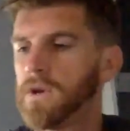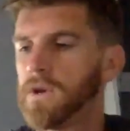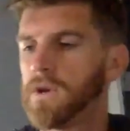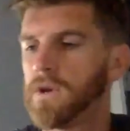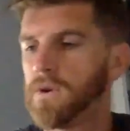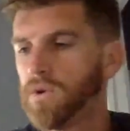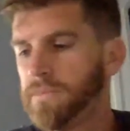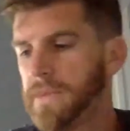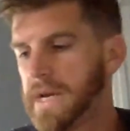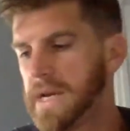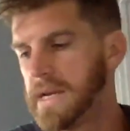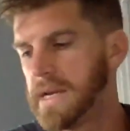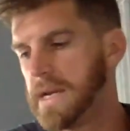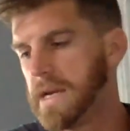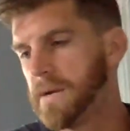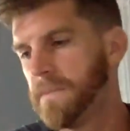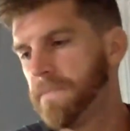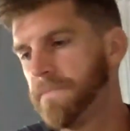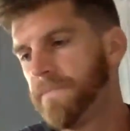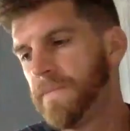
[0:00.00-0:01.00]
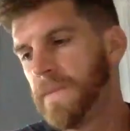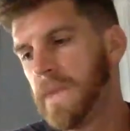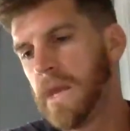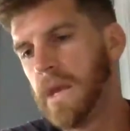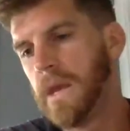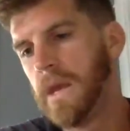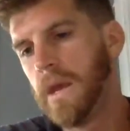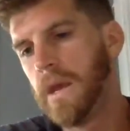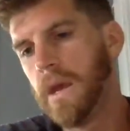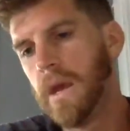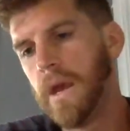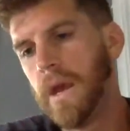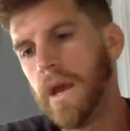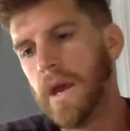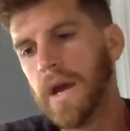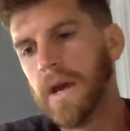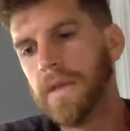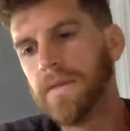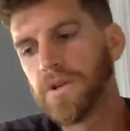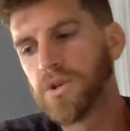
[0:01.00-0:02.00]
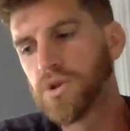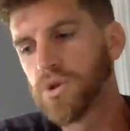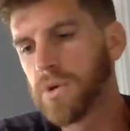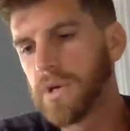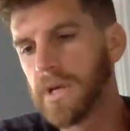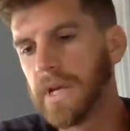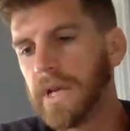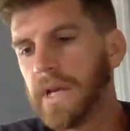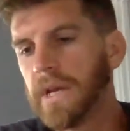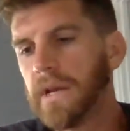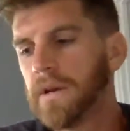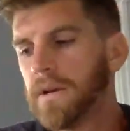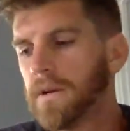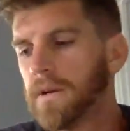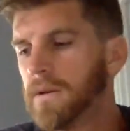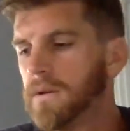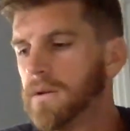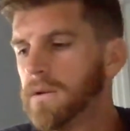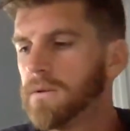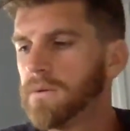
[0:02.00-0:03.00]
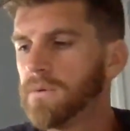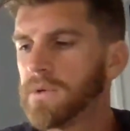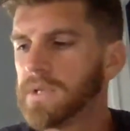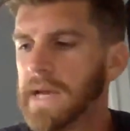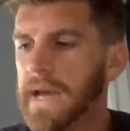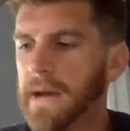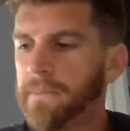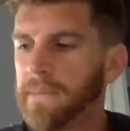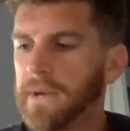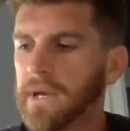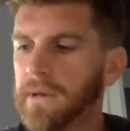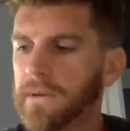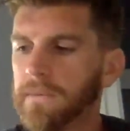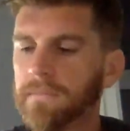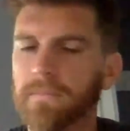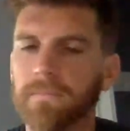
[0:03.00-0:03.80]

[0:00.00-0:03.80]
an old man now. And the tree was happy.